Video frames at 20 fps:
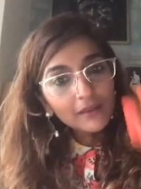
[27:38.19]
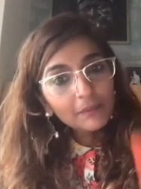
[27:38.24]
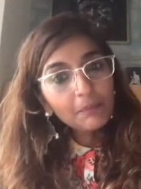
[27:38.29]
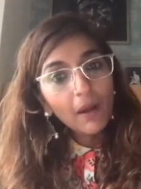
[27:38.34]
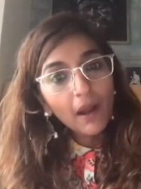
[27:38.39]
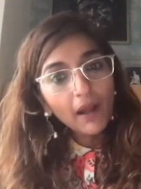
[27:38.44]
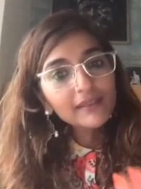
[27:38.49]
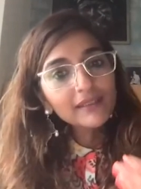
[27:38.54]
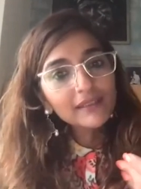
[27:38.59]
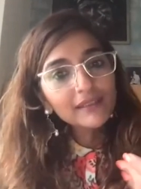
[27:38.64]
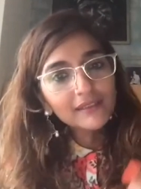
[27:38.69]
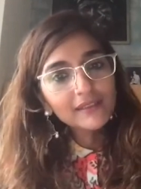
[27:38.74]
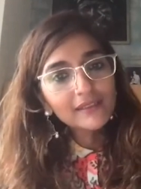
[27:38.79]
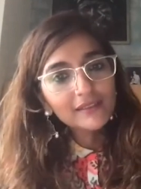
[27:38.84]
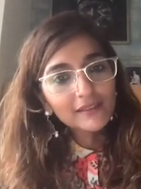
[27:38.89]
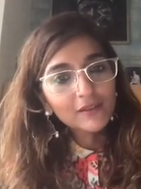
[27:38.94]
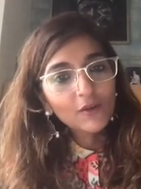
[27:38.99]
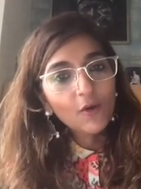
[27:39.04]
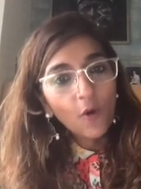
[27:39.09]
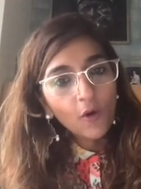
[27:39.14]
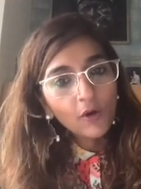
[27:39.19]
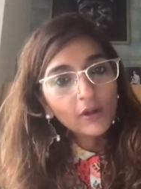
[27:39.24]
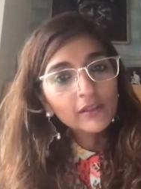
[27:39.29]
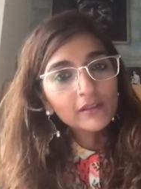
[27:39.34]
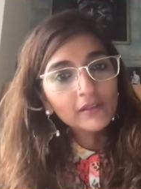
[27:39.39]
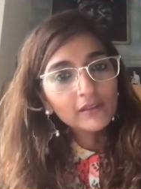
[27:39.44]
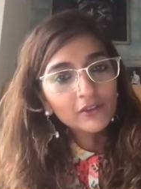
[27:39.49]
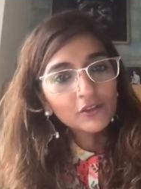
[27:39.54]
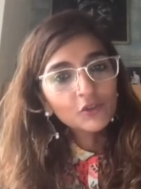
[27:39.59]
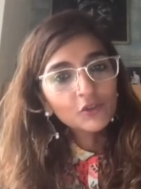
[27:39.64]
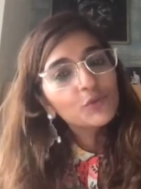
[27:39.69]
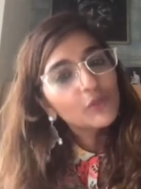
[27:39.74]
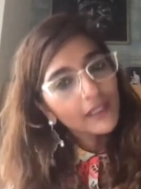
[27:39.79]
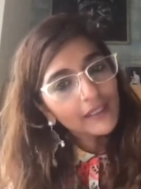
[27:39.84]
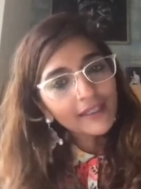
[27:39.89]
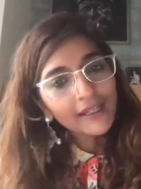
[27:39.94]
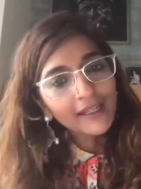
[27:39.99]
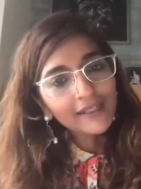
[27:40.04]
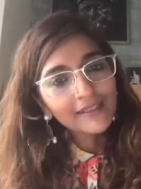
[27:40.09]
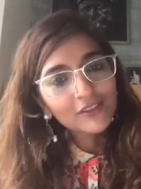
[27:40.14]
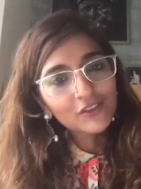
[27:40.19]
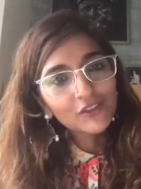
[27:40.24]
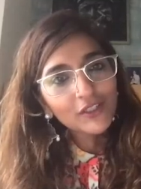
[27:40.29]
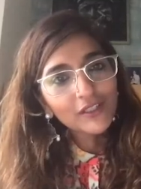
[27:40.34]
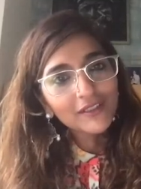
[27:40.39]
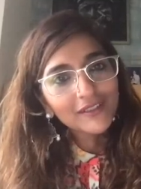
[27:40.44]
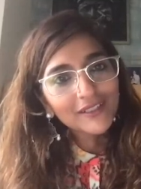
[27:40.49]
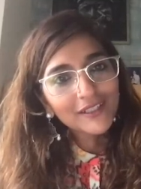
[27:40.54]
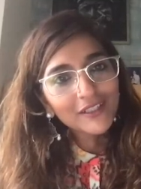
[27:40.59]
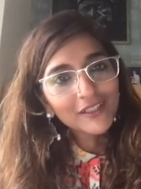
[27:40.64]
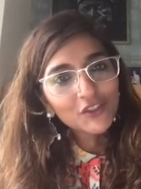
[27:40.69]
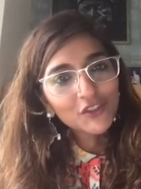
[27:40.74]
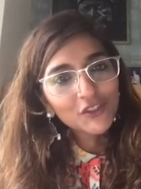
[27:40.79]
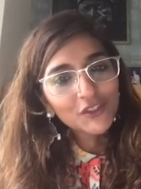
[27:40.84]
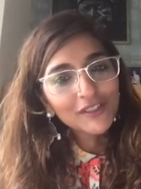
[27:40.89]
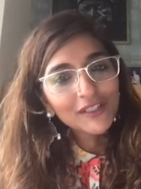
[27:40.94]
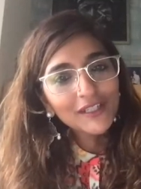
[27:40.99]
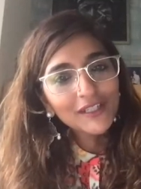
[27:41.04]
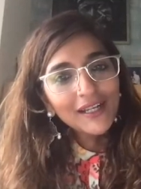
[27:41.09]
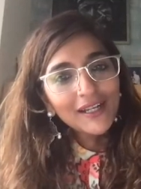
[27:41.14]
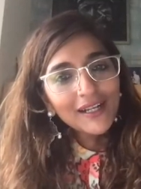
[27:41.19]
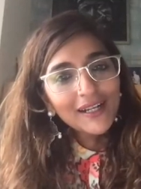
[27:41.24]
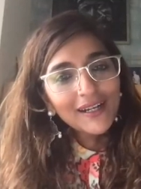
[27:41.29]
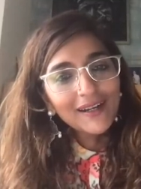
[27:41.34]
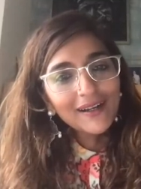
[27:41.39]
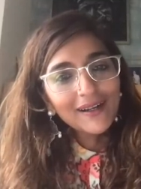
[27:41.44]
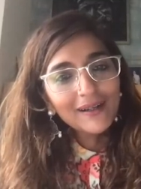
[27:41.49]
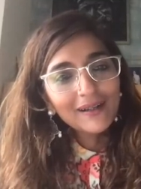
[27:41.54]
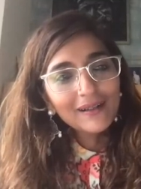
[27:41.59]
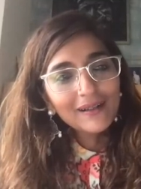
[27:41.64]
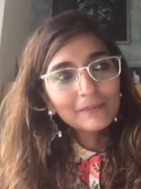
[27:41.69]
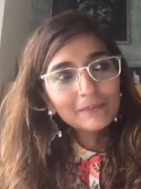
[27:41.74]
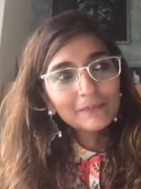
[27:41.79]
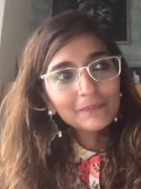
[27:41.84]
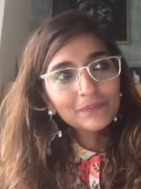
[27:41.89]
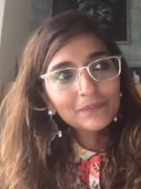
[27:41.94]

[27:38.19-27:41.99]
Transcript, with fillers: pass this on to their next generation uh,